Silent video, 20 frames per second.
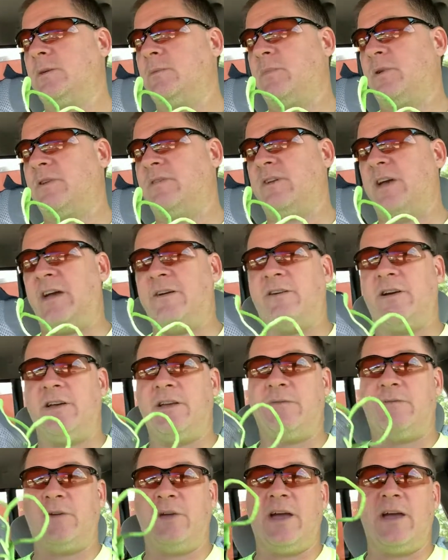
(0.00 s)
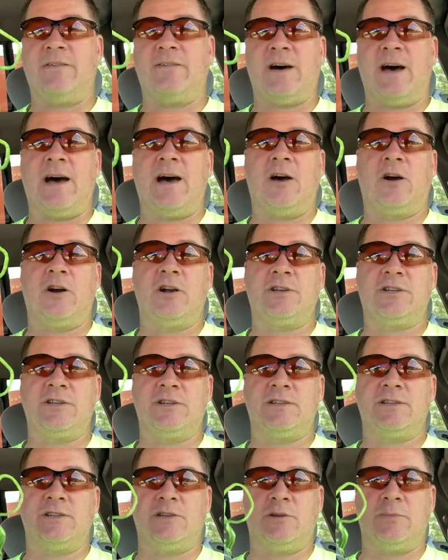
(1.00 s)
But if you have if you have high
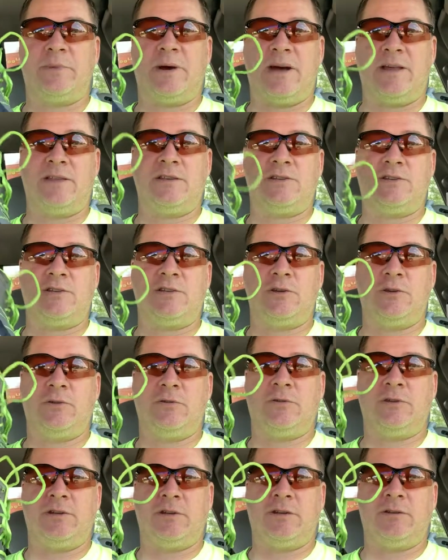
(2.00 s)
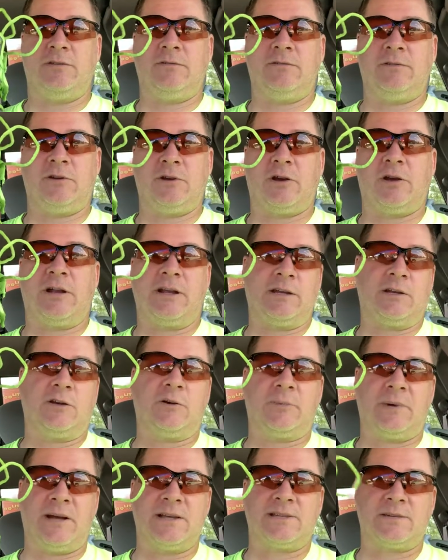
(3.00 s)
arches and you buy this shoe, then you're gonna have to
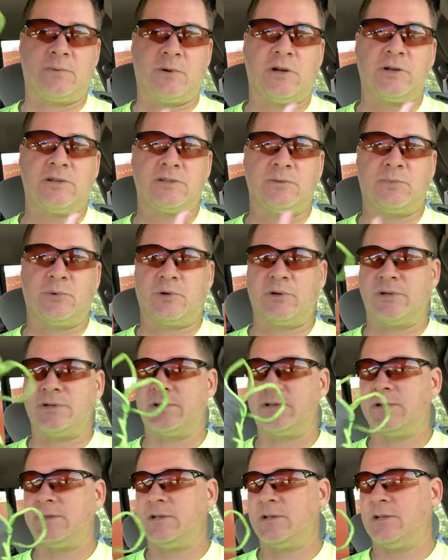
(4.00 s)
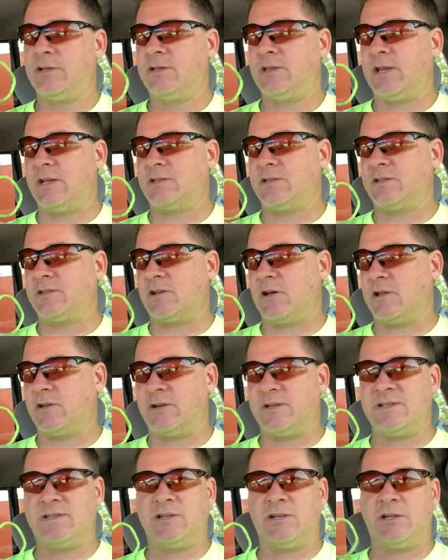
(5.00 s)
go buy some arch supports. That's just all
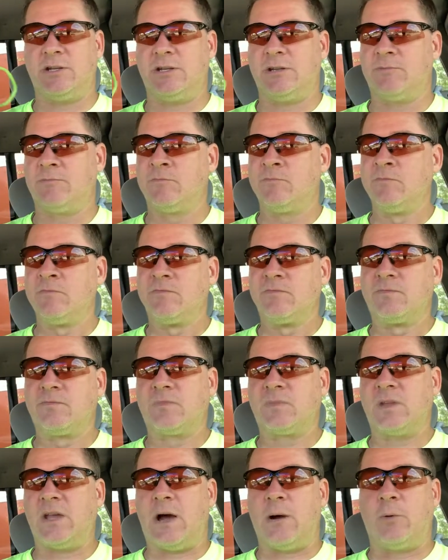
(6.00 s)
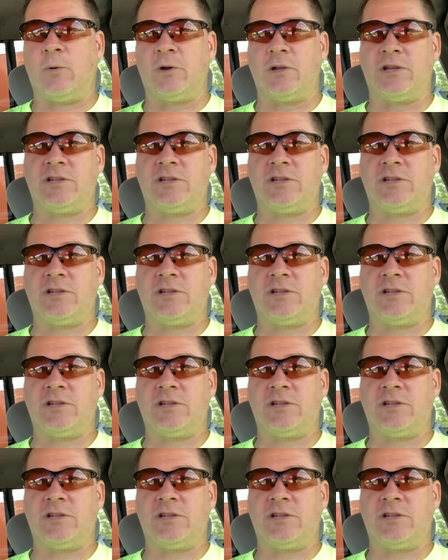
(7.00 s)
there is to it. I wore